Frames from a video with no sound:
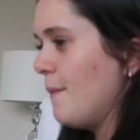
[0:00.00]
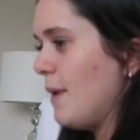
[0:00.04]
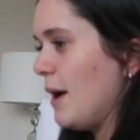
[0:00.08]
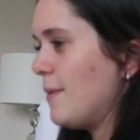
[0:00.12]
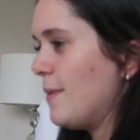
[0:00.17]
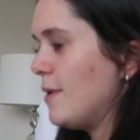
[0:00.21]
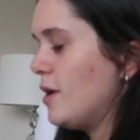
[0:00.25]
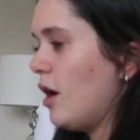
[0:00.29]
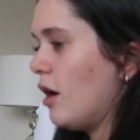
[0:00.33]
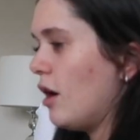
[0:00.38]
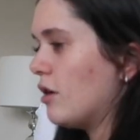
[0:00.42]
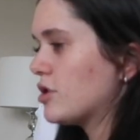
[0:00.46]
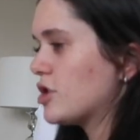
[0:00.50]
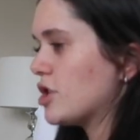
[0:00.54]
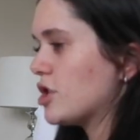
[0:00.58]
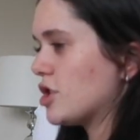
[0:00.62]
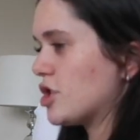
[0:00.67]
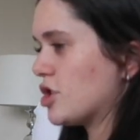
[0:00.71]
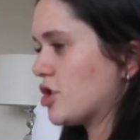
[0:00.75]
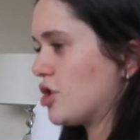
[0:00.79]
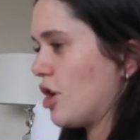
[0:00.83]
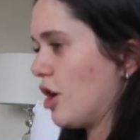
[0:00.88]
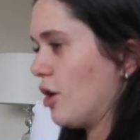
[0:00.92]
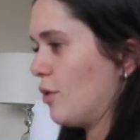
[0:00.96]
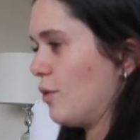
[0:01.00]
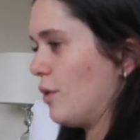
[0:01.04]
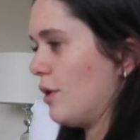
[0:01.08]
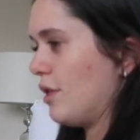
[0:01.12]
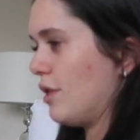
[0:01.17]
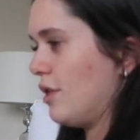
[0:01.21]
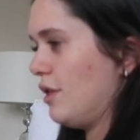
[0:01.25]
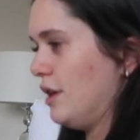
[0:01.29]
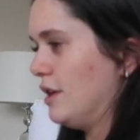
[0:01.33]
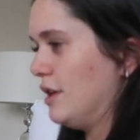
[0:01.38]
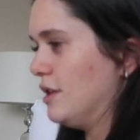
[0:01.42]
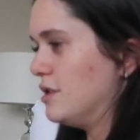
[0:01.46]
Maybe I'll just start
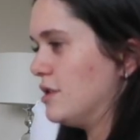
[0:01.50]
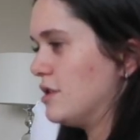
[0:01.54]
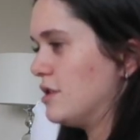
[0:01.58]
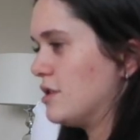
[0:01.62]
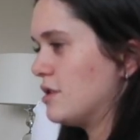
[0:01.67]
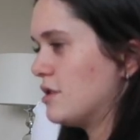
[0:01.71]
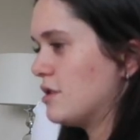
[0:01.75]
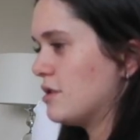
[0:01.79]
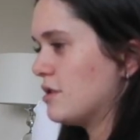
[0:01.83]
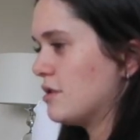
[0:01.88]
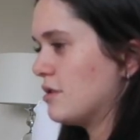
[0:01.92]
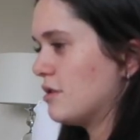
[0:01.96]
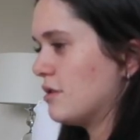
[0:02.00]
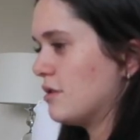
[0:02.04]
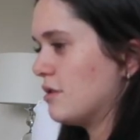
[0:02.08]
with these